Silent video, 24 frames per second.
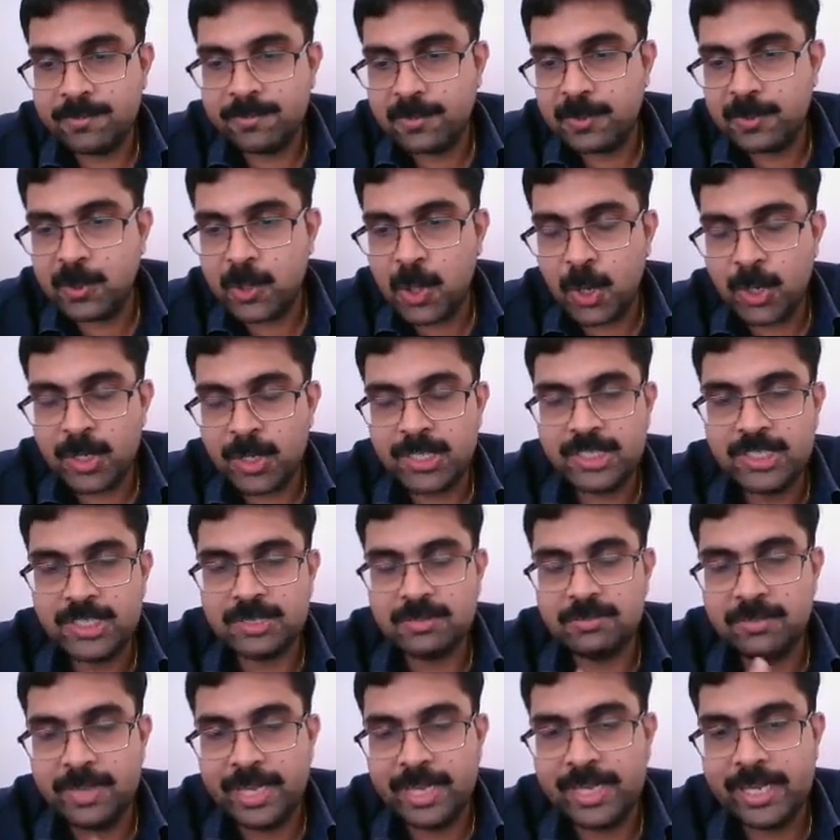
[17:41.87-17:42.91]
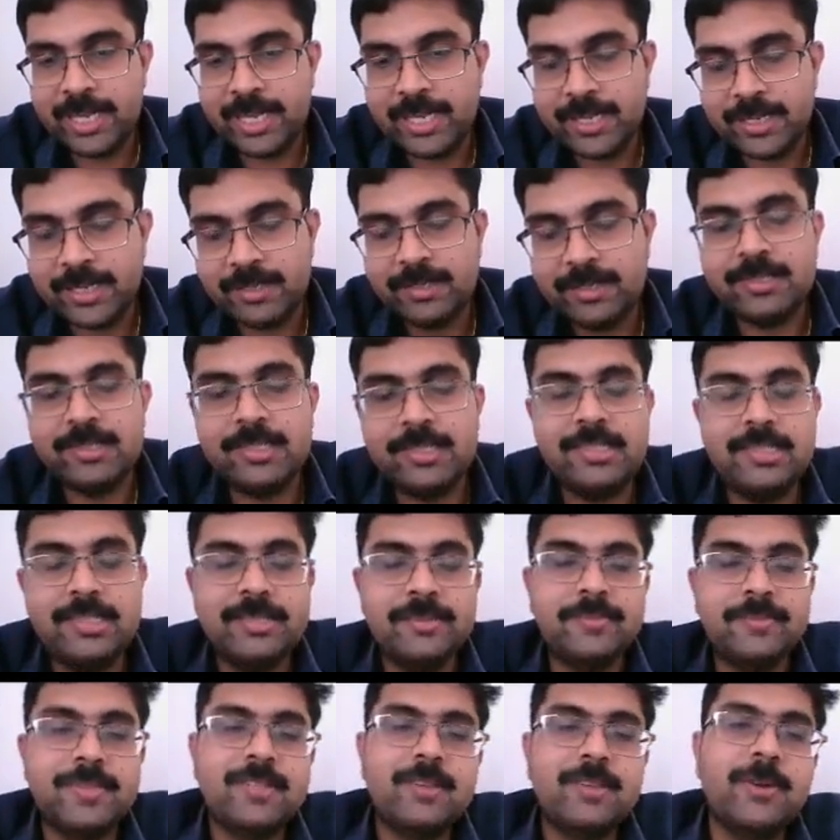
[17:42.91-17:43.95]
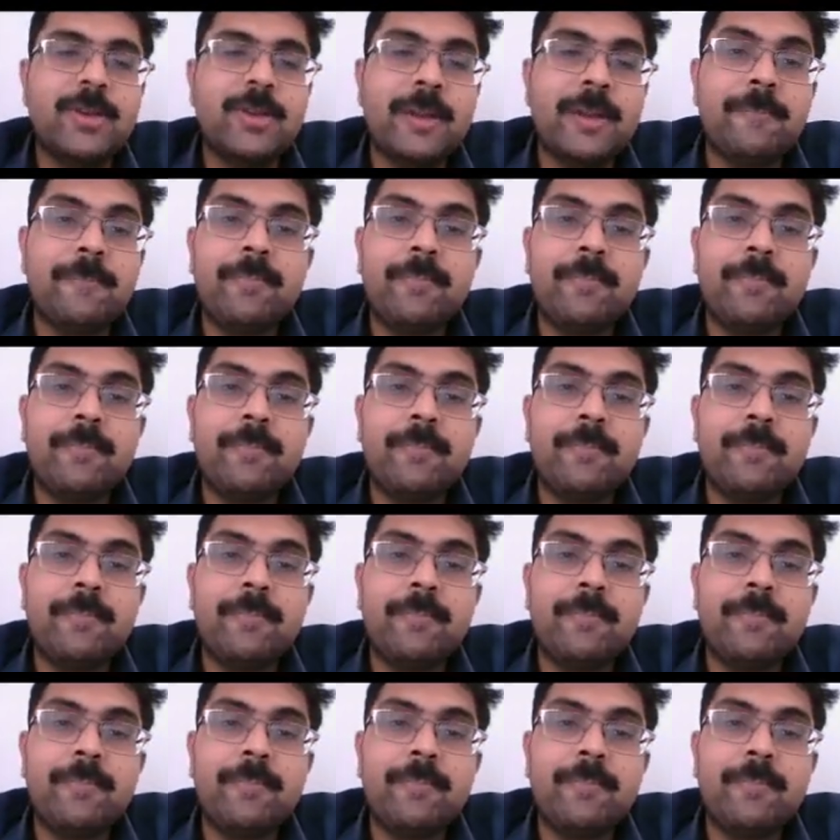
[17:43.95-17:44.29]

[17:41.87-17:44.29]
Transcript: knowledge making systems. Okay.